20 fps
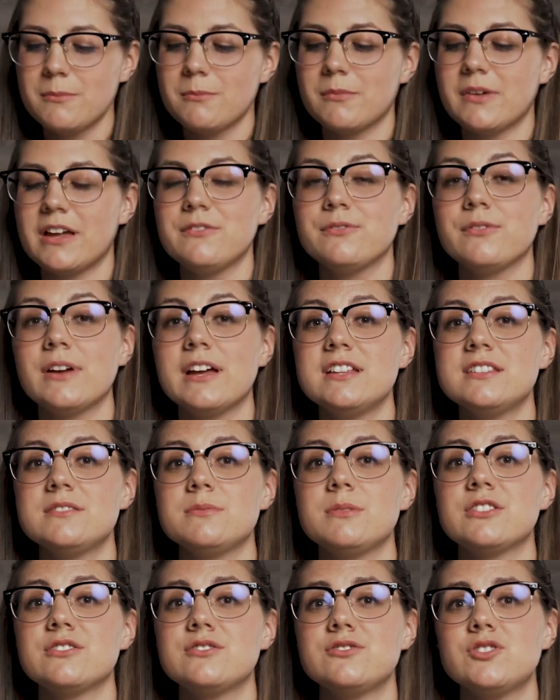My friends,
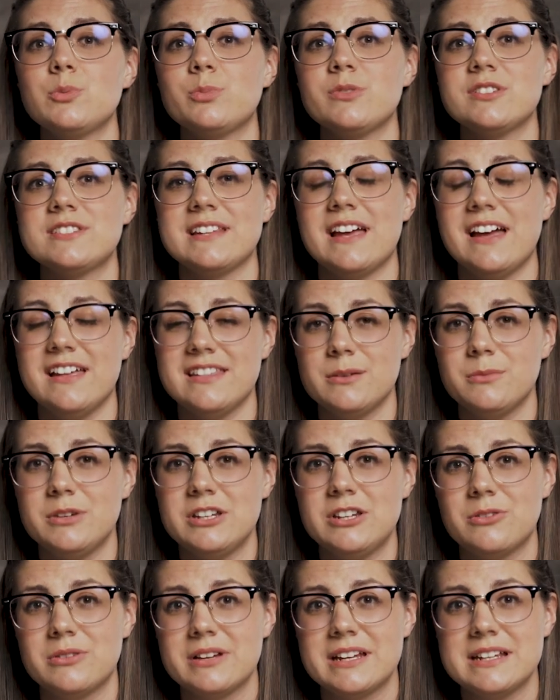we are super sad that we
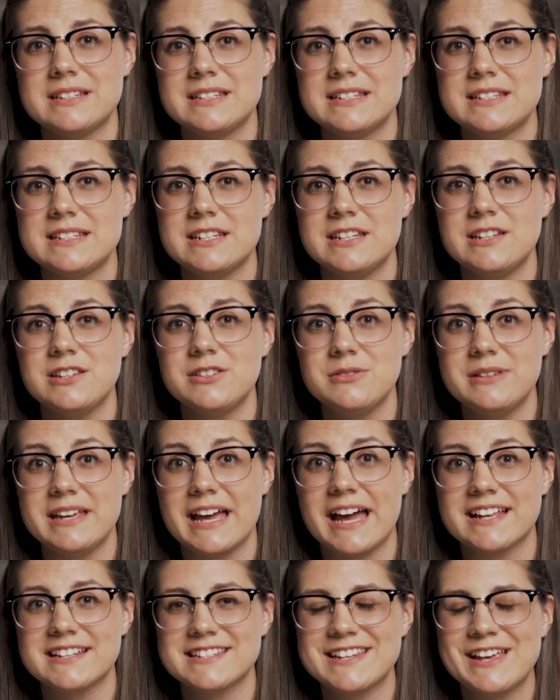don't get to see you
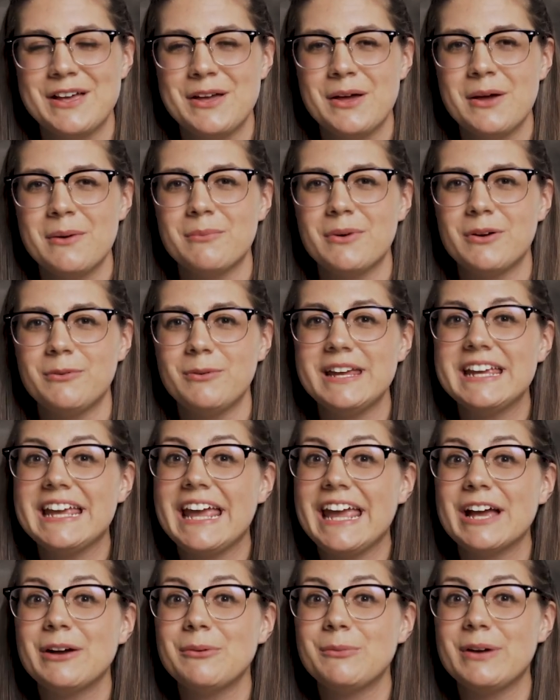yet, but we
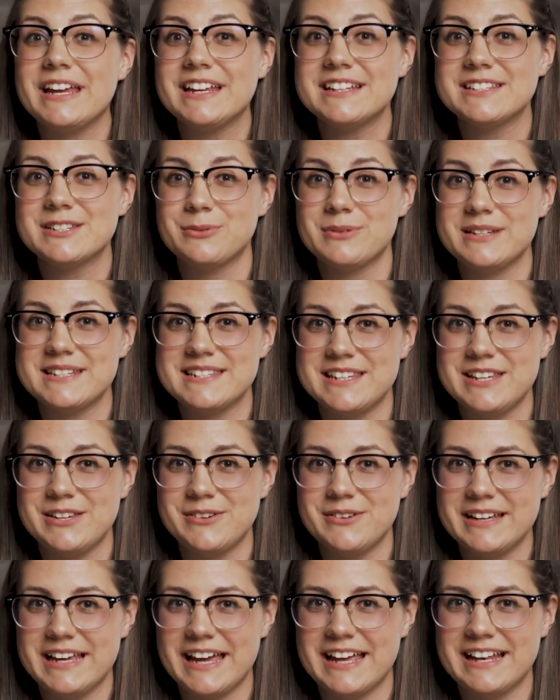can't wait till we see
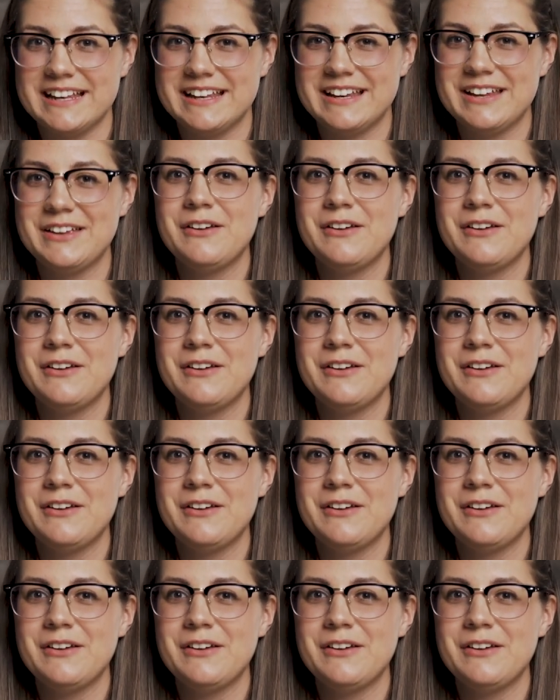you again.